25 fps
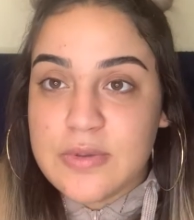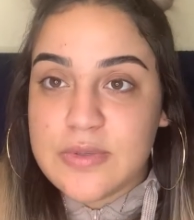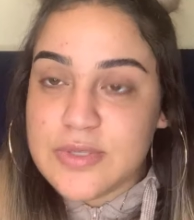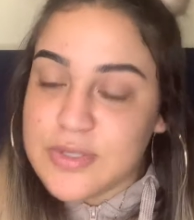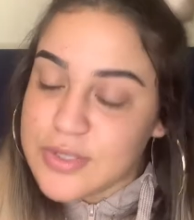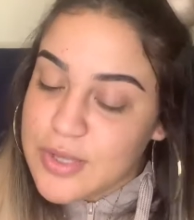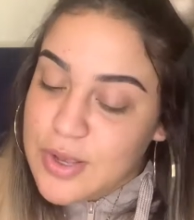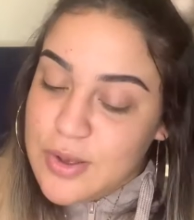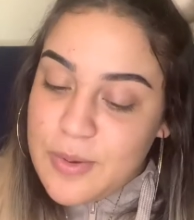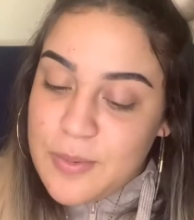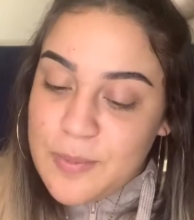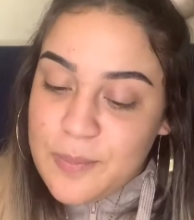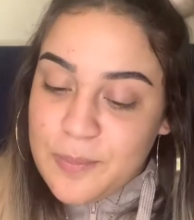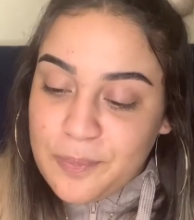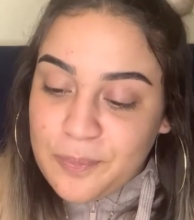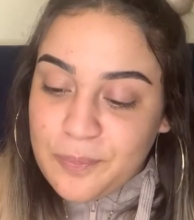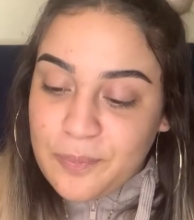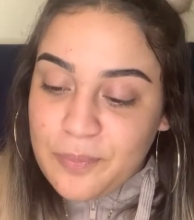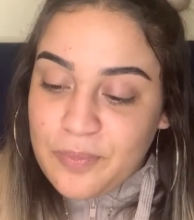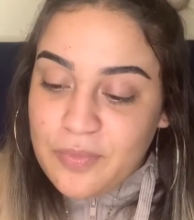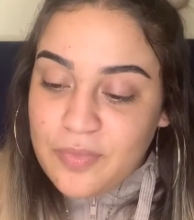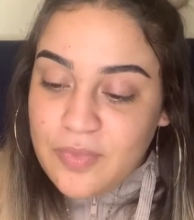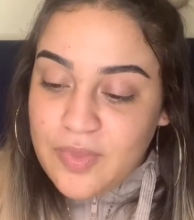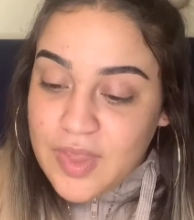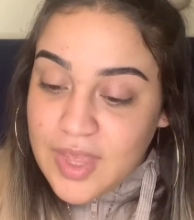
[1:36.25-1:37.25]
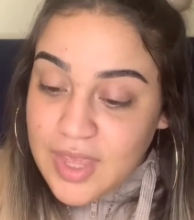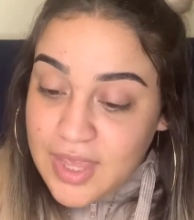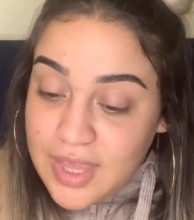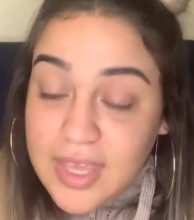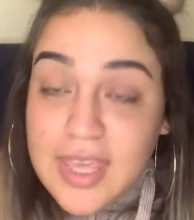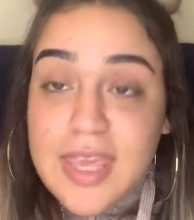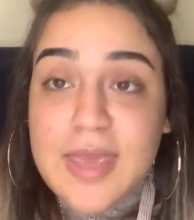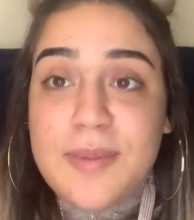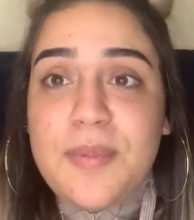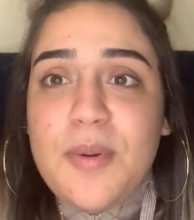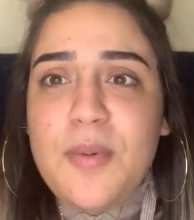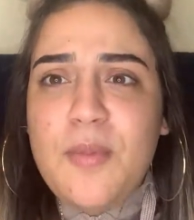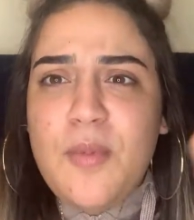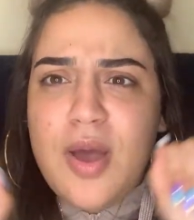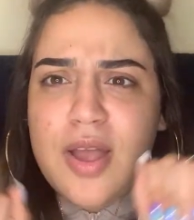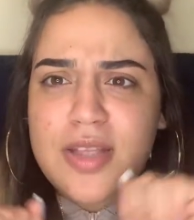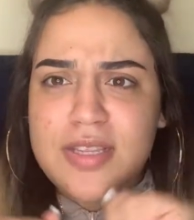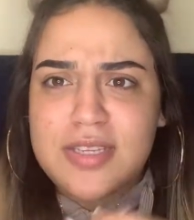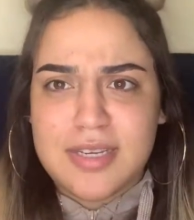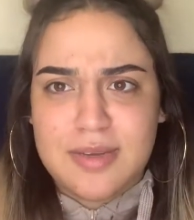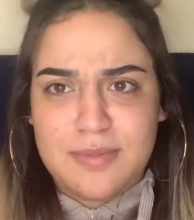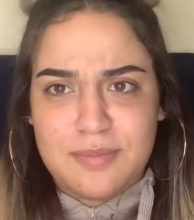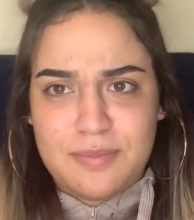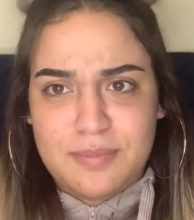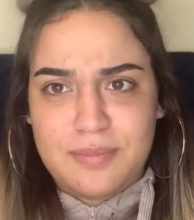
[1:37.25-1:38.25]
So keep on
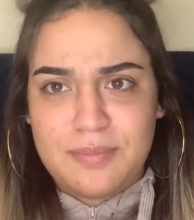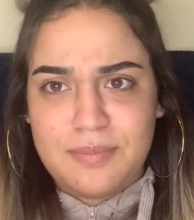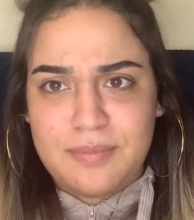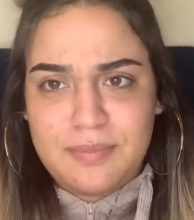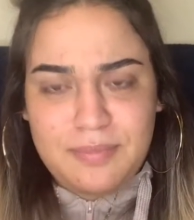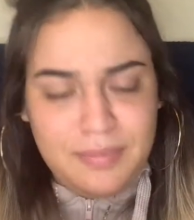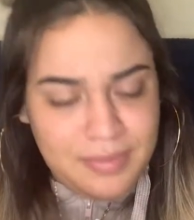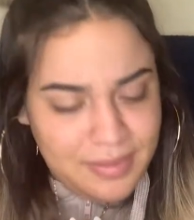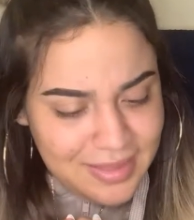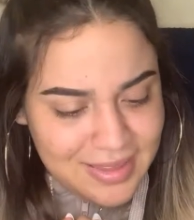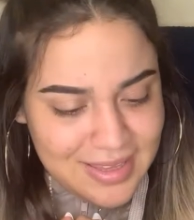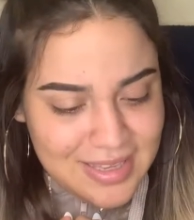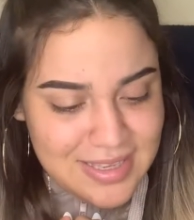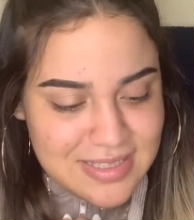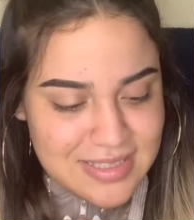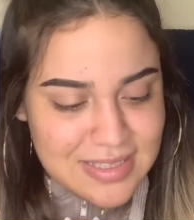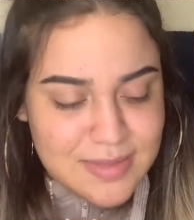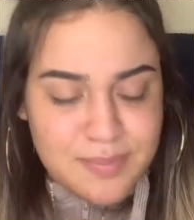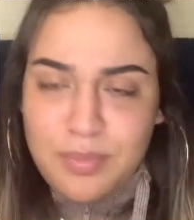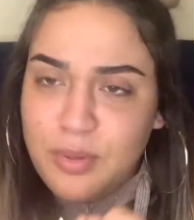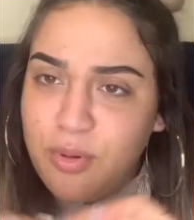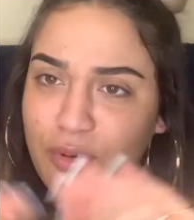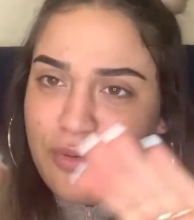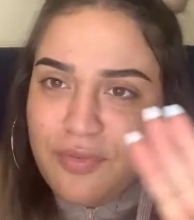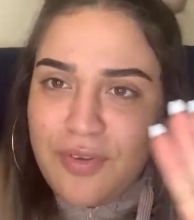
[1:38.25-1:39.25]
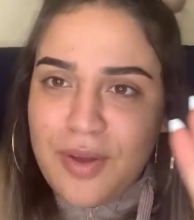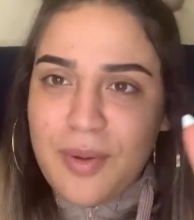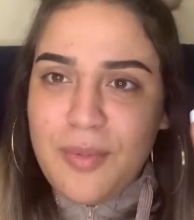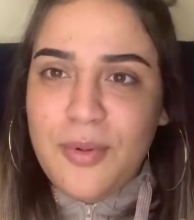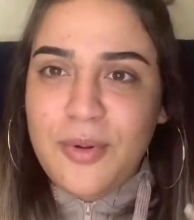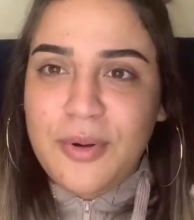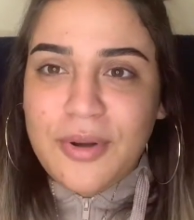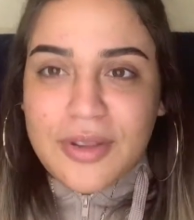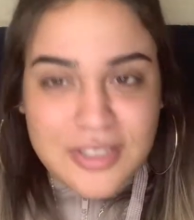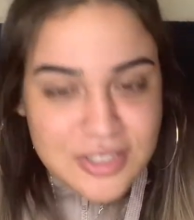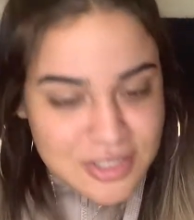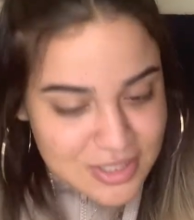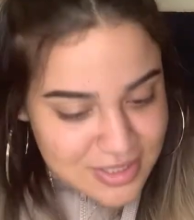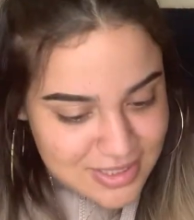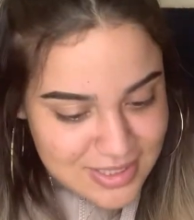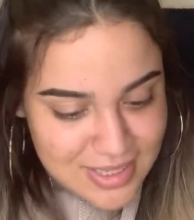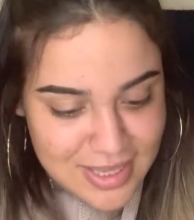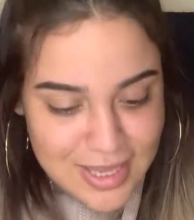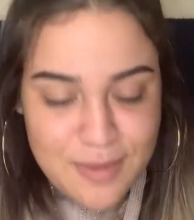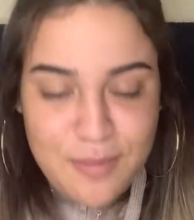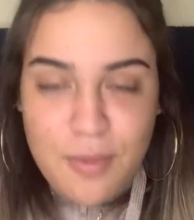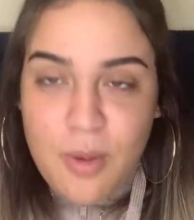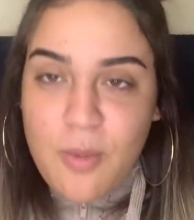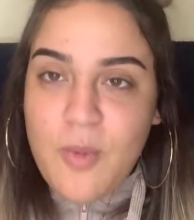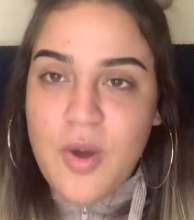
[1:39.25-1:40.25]
watching, please, por favor, just
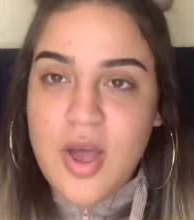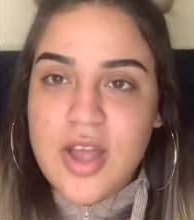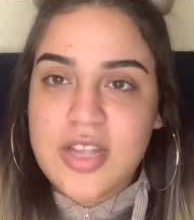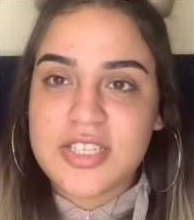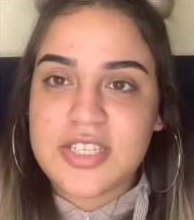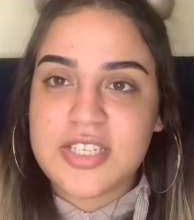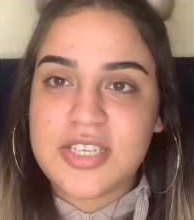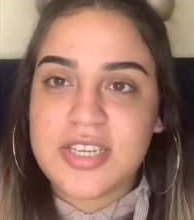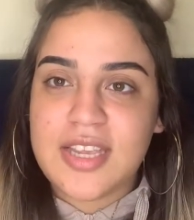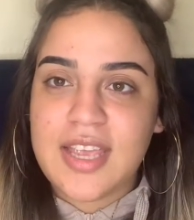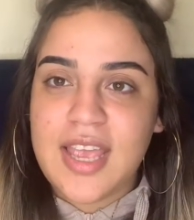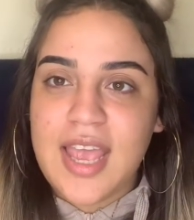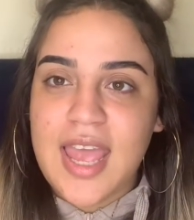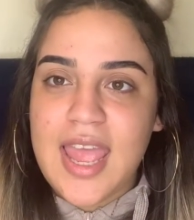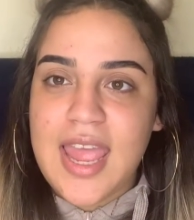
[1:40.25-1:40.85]
keep on watching.